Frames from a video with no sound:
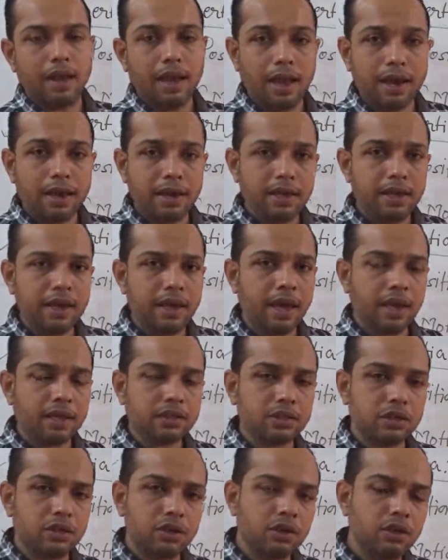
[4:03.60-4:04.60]
any
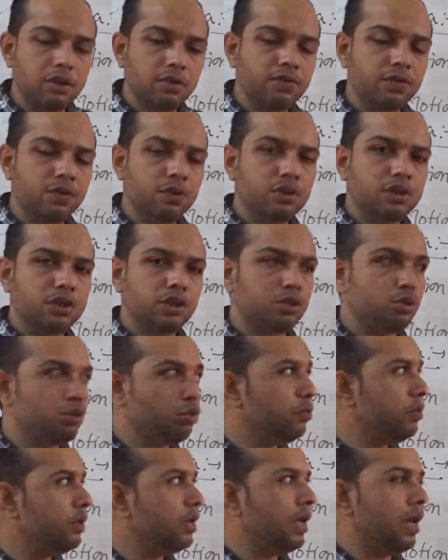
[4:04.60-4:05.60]
external force is to
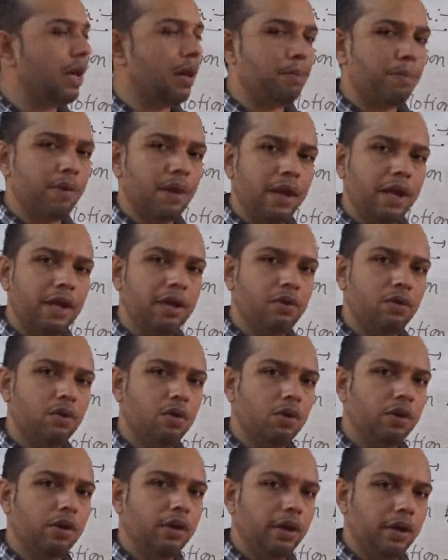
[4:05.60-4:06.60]
be applied
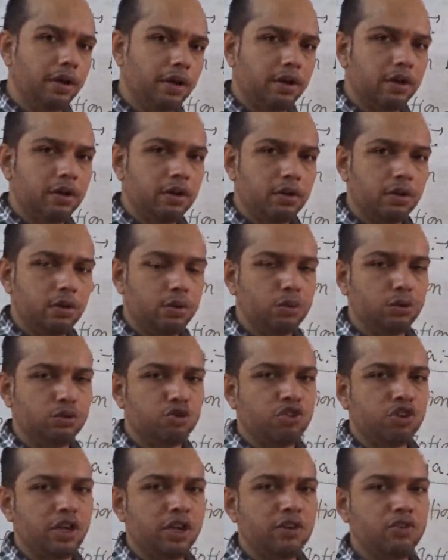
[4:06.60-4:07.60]
on it to
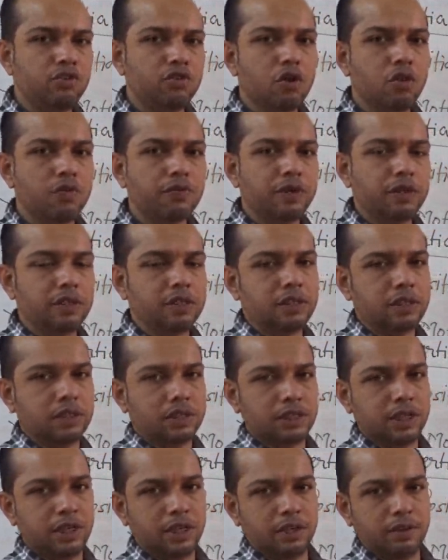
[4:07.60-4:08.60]
change of its
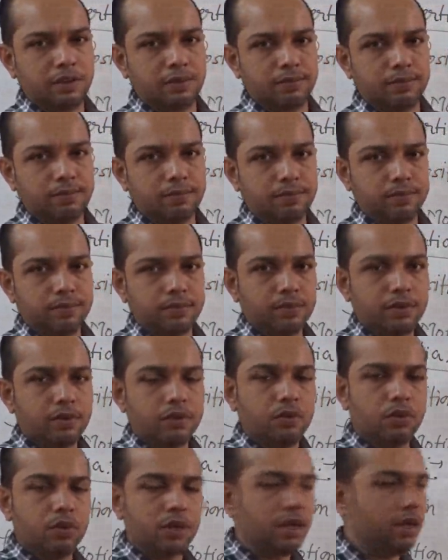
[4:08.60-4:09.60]
state.
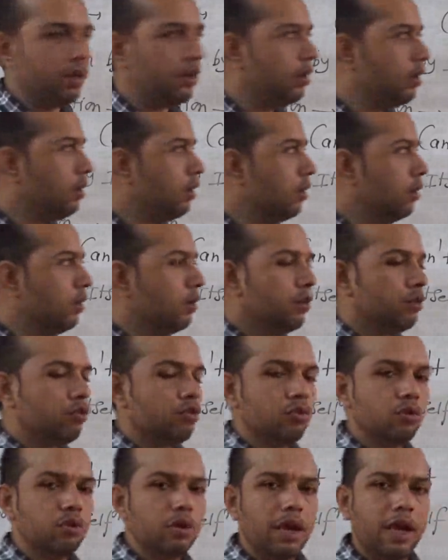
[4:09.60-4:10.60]
Okay,
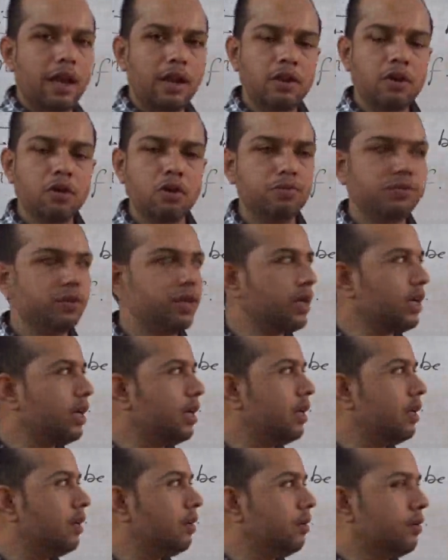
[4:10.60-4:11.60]
so any object
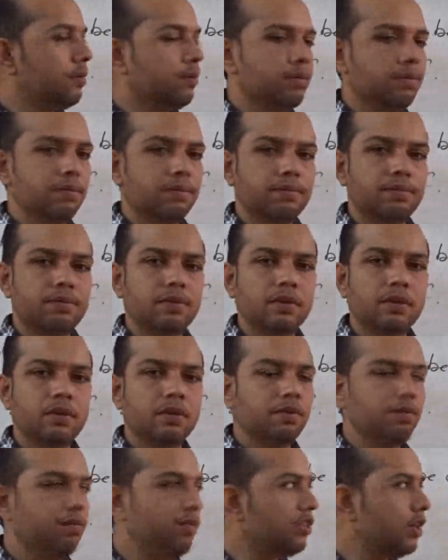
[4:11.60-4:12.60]

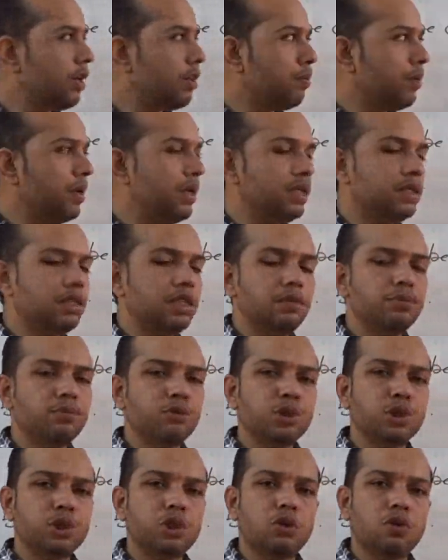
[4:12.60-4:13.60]
which are placed in
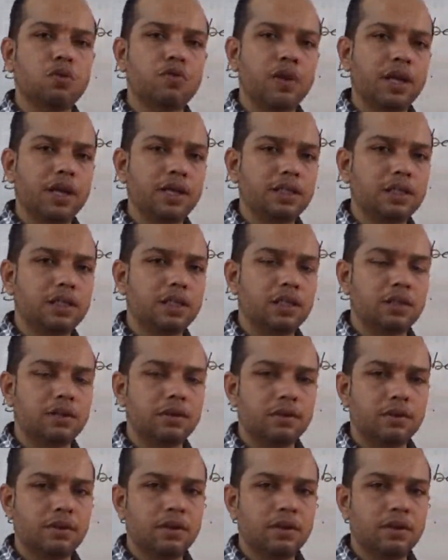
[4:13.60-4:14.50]
position of rest